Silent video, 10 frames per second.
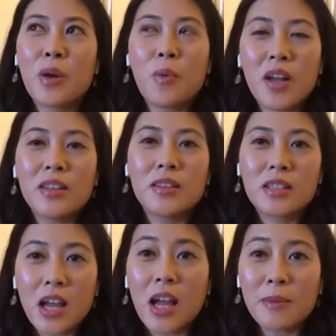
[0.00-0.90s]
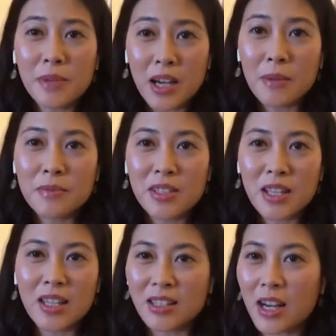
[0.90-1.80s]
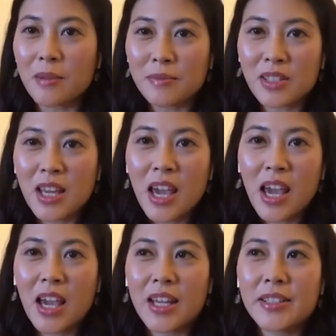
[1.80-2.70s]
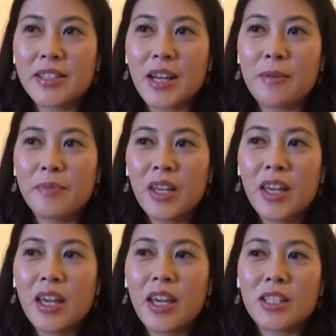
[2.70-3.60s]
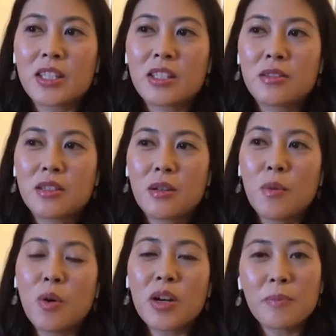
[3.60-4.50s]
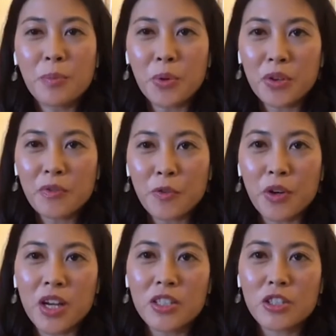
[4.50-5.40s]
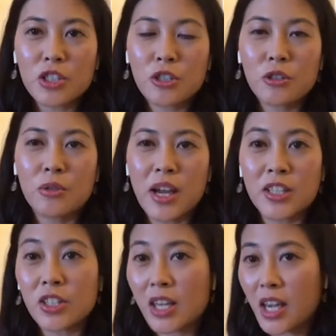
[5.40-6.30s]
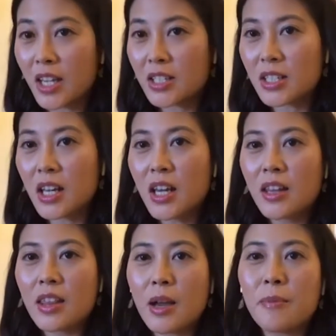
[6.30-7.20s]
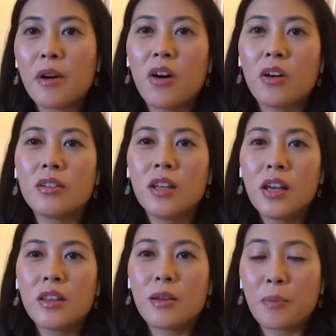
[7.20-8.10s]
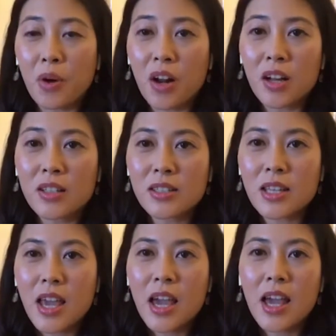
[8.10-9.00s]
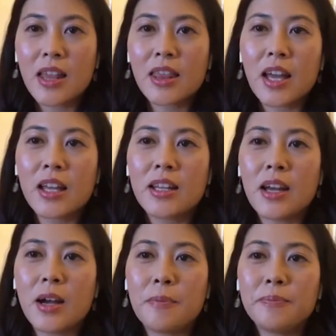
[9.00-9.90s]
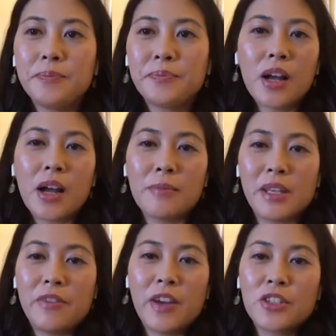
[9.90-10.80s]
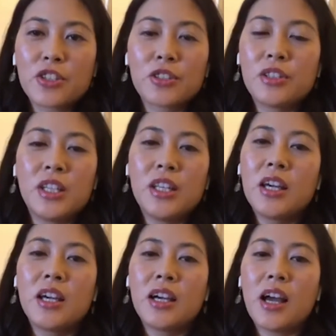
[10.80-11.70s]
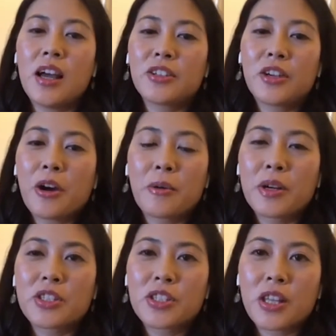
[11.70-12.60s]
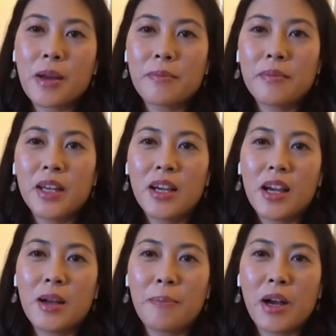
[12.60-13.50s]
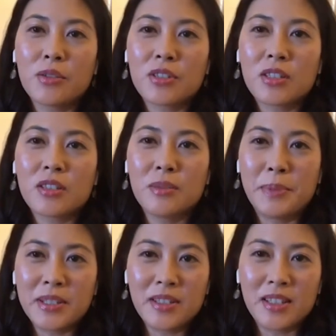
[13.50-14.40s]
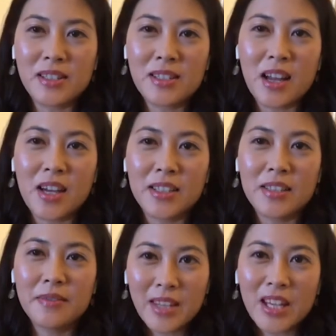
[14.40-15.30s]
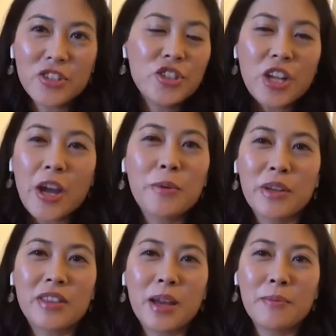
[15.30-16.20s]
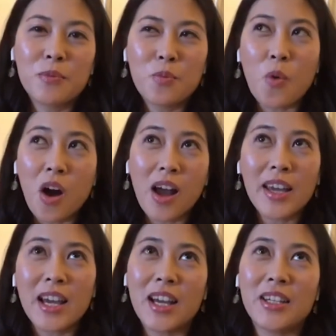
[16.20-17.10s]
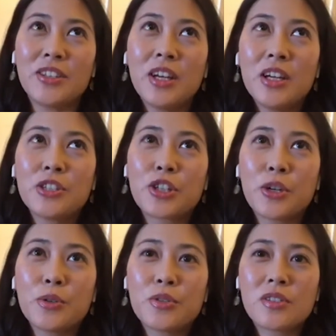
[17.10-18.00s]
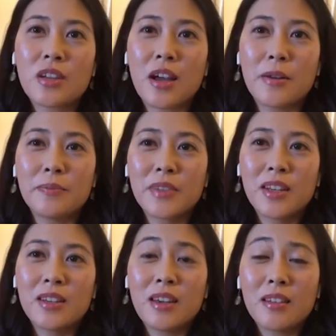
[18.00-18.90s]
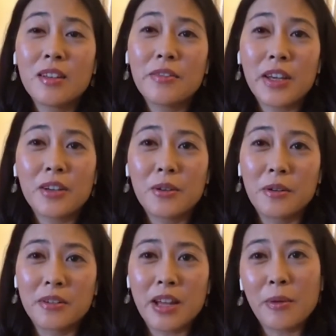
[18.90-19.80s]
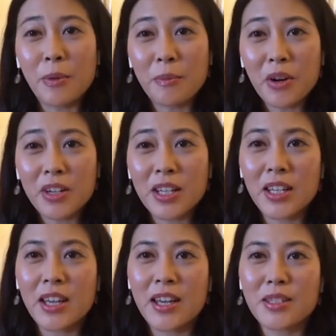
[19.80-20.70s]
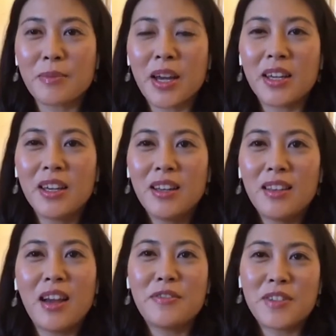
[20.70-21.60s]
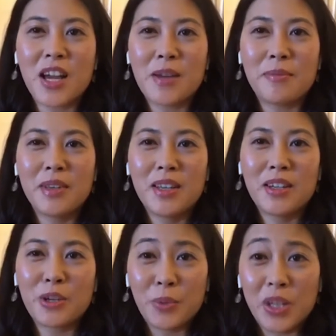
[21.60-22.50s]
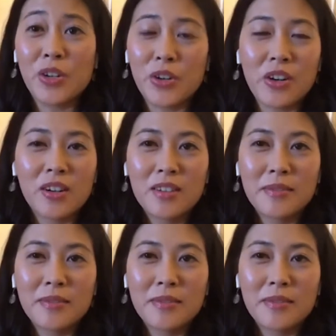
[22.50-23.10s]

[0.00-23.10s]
when time comes, it comes, and it's more important for us to educate them on the products, and then eventually encourage them about the business side and share with them why I chose Young Living or network marketing as my lifetime career.